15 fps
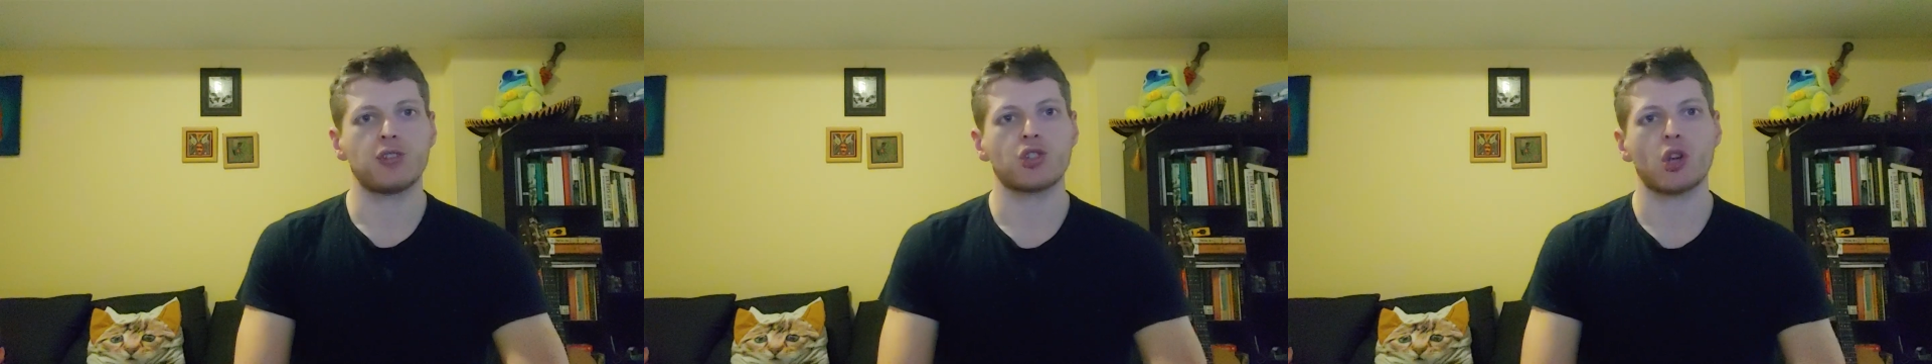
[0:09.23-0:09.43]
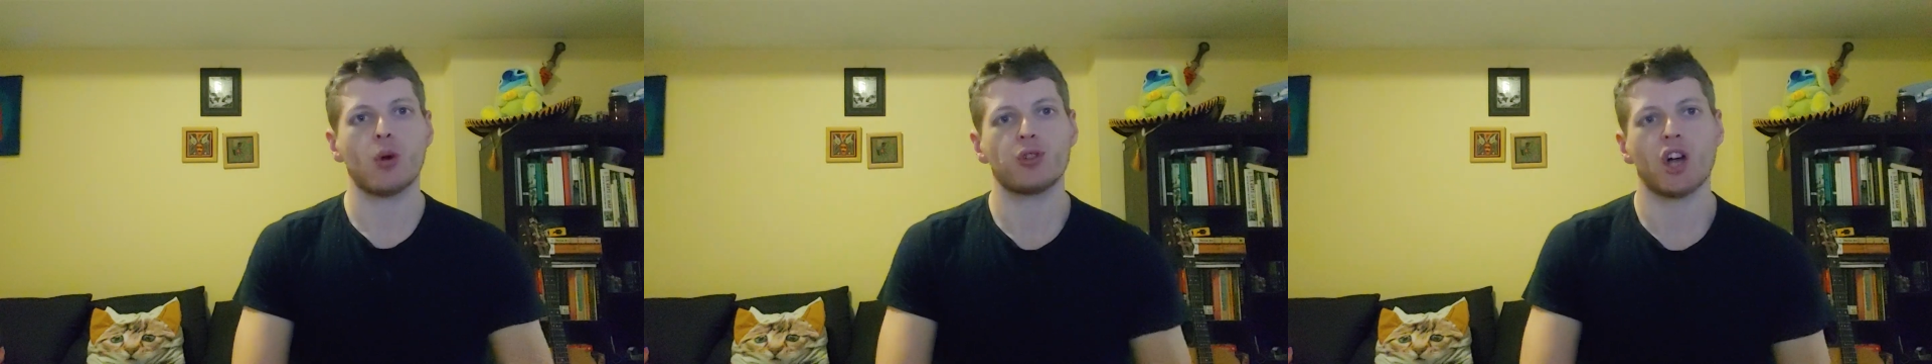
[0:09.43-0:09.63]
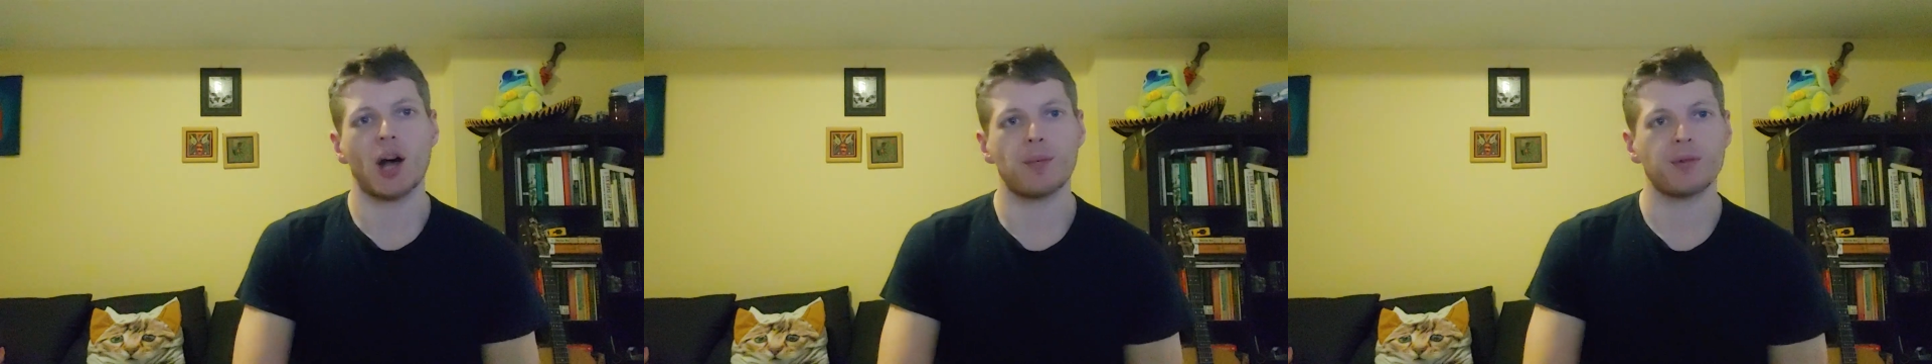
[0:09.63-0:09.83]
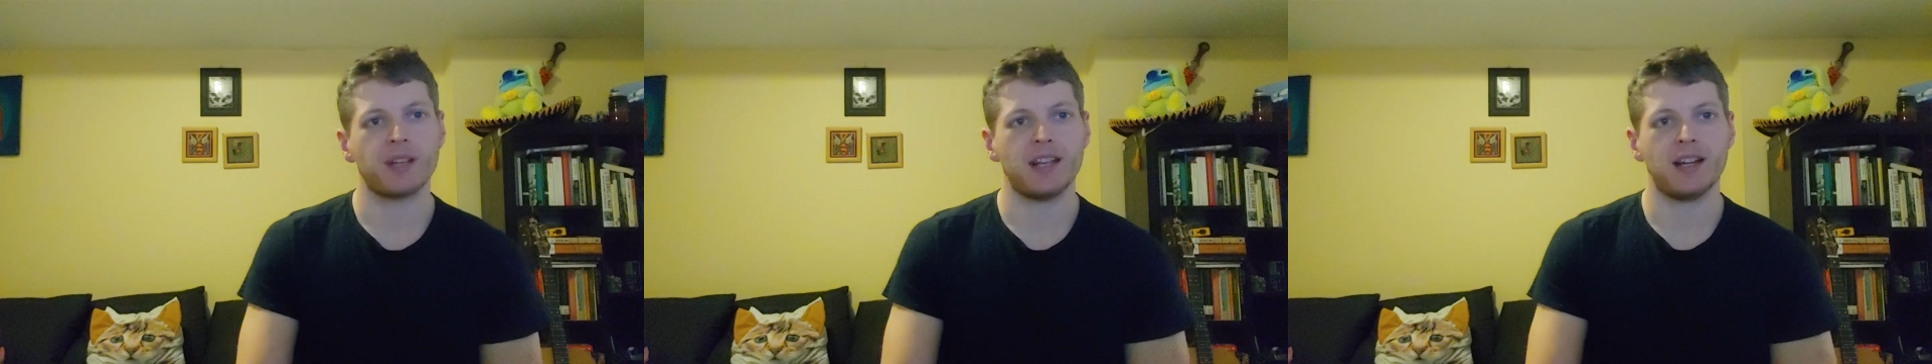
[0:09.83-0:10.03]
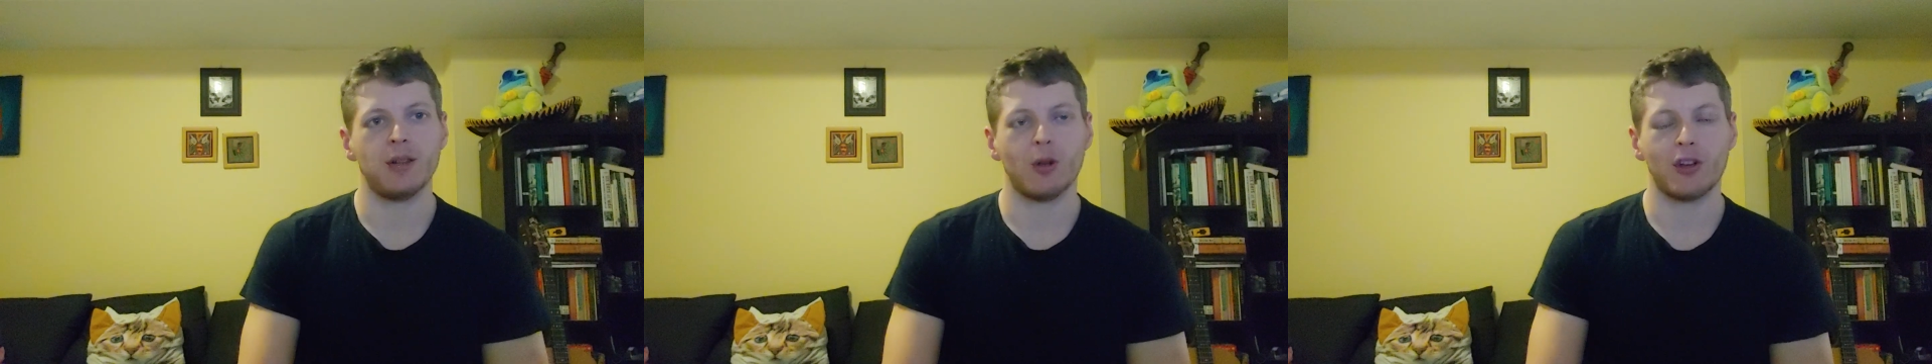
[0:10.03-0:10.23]
shows
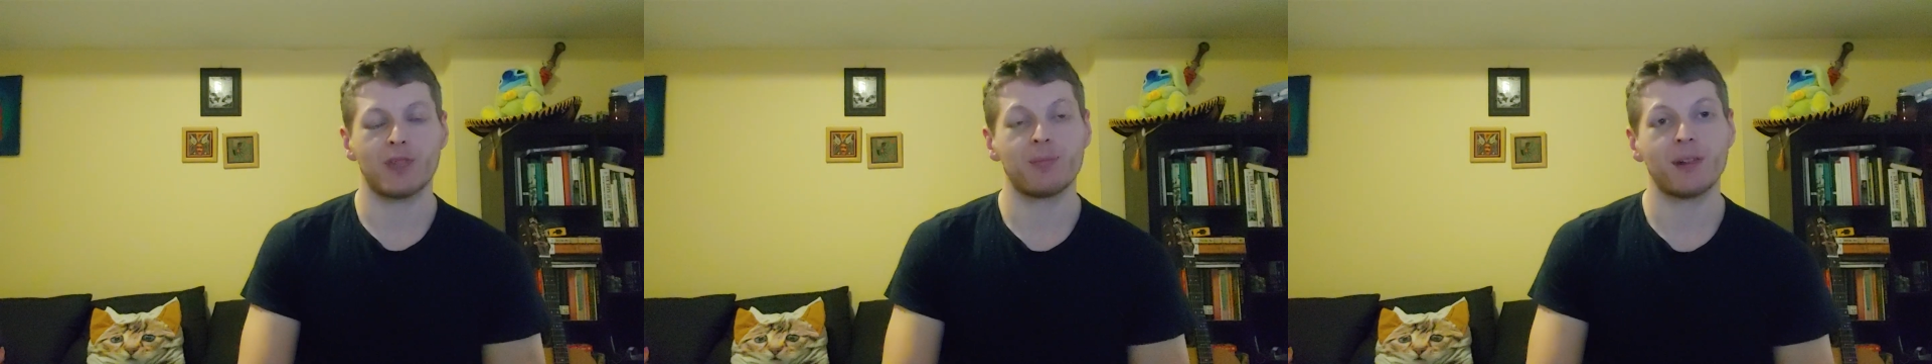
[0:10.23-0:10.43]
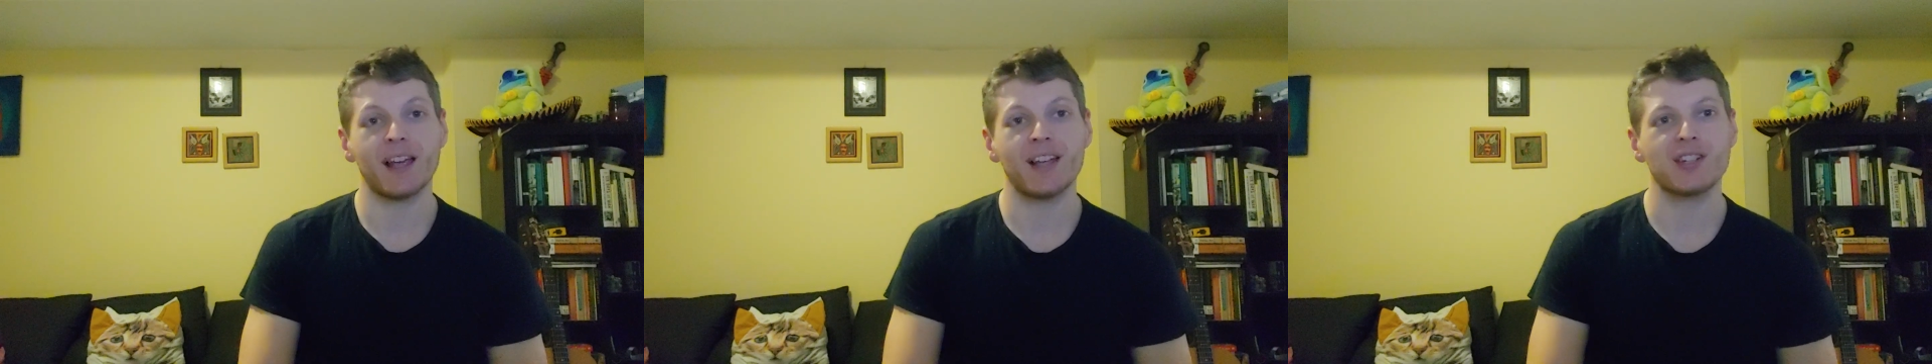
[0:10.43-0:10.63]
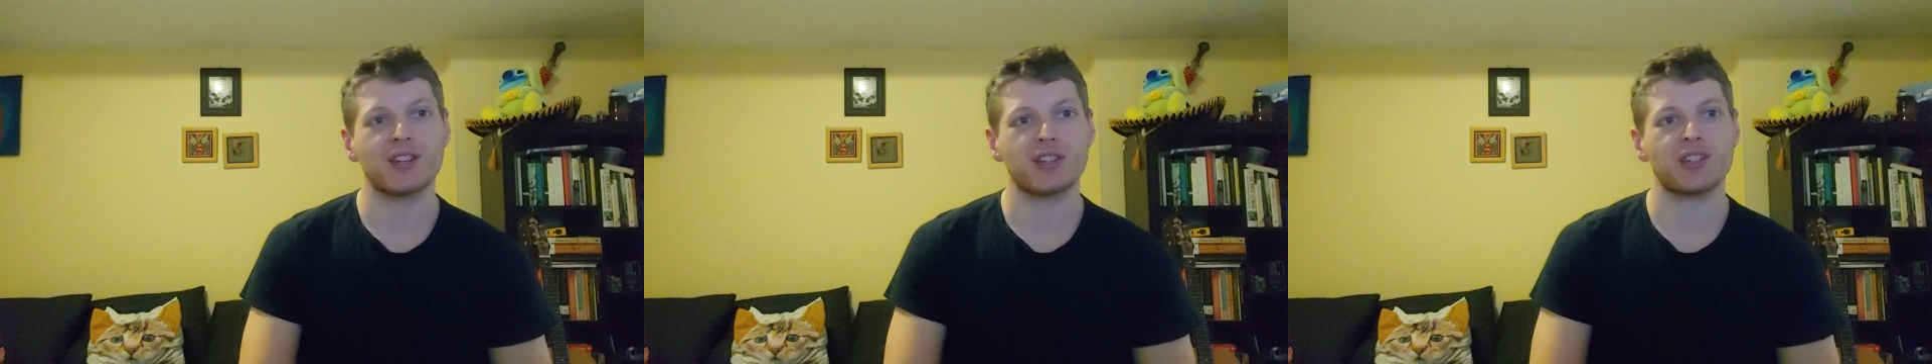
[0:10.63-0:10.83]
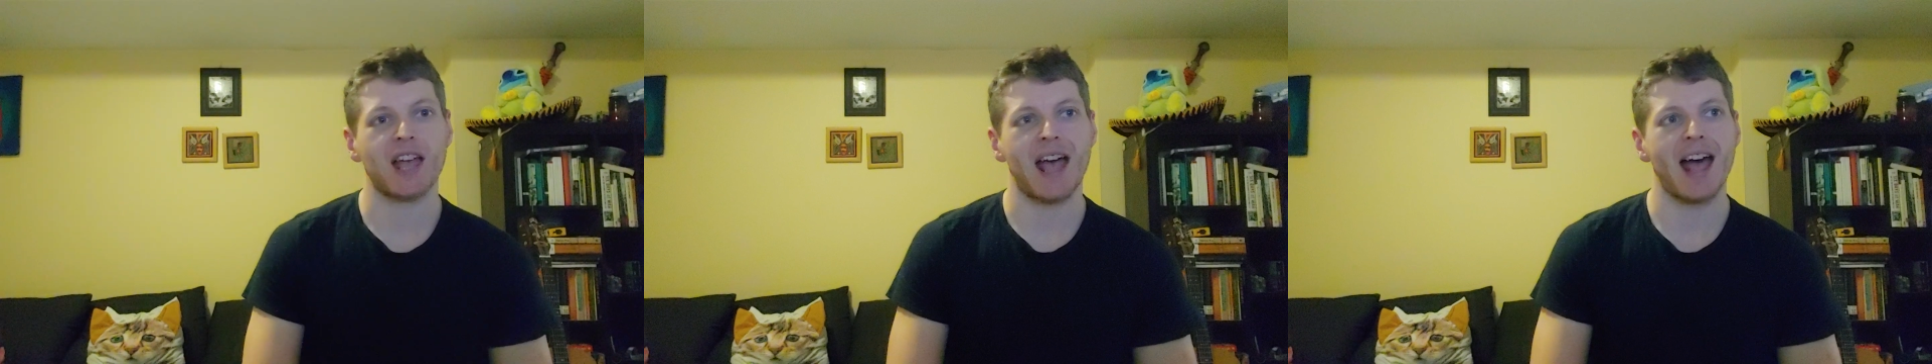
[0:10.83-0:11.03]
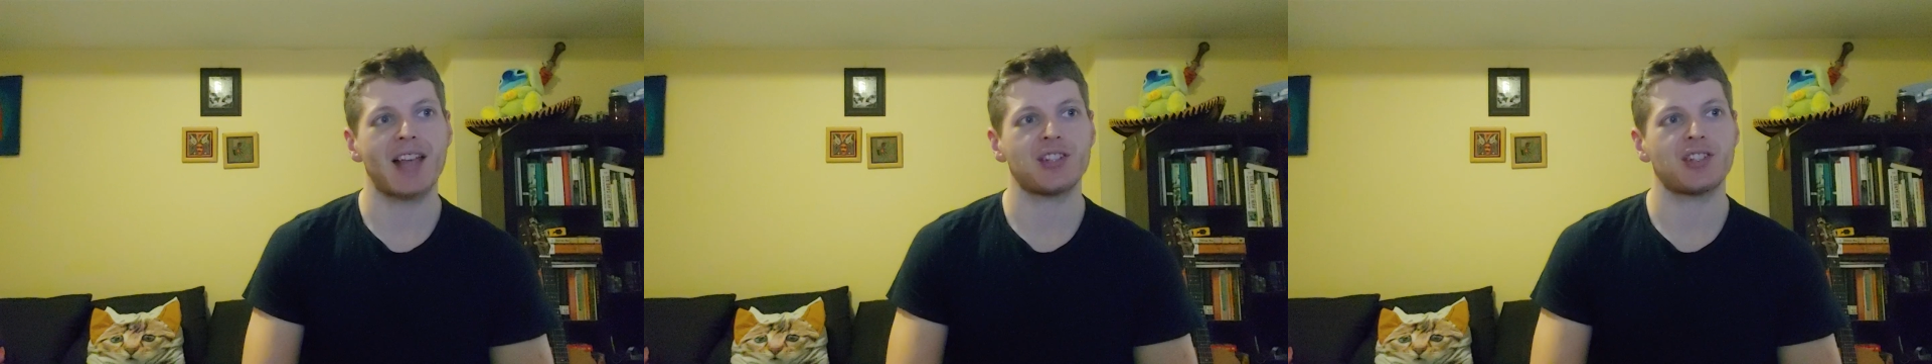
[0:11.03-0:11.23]
up in a lot of places
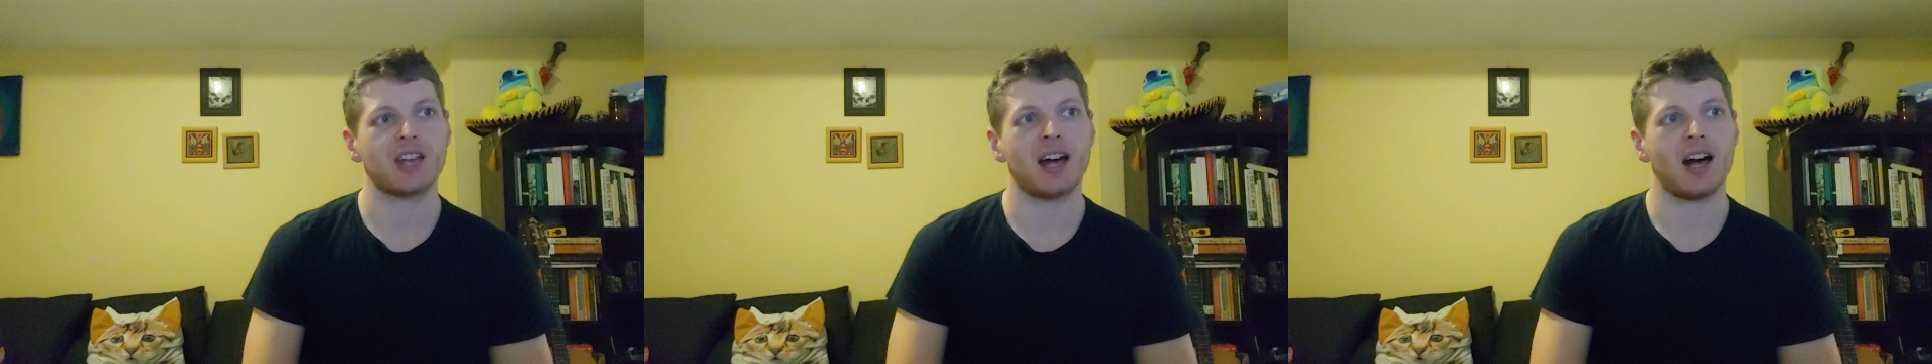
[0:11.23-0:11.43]
as